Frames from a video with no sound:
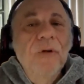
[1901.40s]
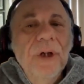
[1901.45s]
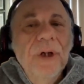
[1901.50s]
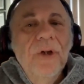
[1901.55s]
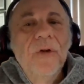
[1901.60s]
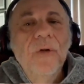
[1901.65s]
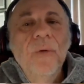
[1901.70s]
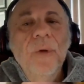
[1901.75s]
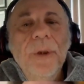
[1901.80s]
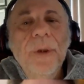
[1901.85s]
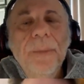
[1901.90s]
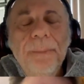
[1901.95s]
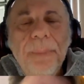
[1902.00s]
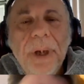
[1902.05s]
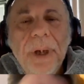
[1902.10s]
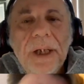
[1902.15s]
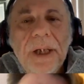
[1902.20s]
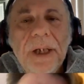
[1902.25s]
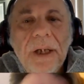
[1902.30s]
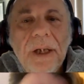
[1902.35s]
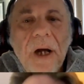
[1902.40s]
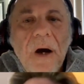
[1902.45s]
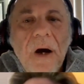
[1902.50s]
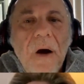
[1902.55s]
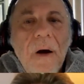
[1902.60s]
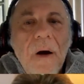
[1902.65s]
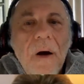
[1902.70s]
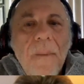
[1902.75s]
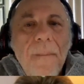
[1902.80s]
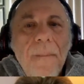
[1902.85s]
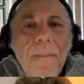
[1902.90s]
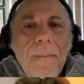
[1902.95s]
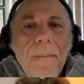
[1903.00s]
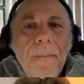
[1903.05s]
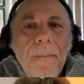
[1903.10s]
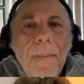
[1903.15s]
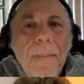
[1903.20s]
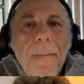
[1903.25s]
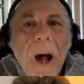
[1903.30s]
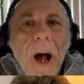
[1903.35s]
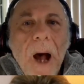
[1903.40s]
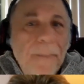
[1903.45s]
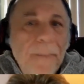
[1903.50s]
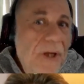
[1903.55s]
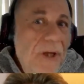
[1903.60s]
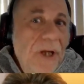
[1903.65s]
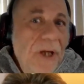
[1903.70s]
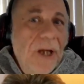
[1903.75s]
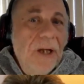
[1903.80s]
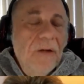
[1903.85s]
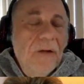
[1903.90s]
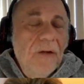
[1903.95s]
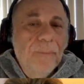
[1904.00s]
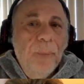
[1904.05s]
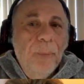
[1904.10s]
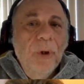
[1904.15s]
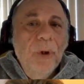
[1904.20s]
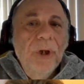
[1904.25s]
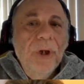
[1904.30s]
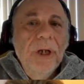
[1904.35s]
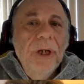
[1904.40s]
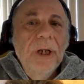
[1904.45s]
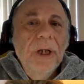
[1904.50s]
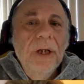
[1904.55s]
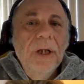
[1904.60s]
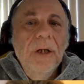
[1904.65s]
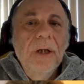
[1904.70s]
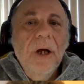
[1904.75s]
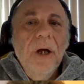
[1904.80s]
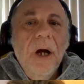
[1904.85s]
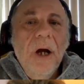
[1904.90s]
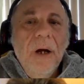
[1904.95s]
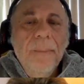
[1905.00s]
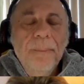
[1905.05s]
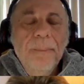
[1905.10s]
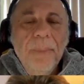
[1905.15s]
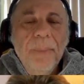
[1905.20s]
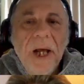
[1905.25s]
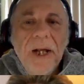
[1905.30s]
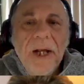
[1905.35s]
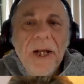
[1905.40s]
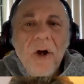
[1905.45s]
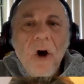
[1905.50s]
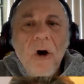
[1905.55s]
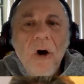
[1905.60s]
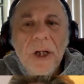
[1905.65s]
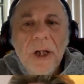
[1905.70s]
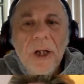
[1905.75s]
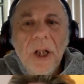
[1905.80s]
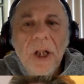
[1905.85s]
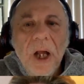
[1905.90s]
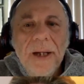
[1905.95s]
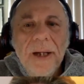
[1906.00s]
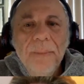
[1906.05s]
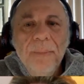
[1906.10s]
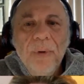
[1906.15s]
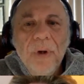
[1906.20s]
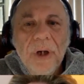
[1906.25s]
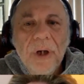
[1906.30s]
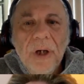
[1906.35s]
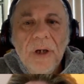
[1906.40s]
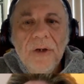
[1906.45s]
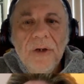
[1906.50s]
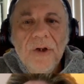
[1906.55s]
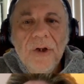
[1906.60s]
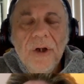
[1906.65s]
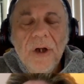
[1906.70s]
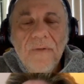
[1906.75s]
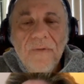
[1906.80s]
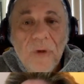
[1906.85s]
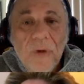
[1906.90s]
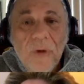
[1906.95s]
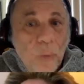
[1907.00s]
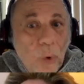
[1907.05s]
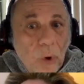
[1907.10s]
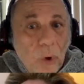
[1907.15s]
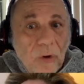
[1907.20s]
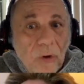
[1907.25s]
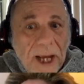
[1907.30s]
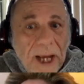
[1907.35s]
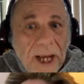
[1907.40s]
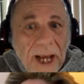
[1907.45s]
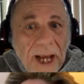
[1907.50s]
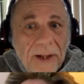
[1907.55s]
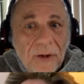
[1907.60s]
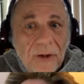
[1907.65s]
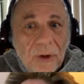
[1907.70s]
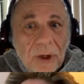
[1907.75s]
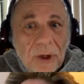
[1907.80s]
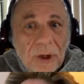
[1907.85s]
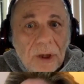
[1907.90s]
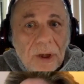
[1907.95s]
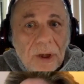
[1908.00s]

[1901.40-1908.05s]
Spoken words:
into it, but I'm thinking of putting up an online production of The Wool Gatherer.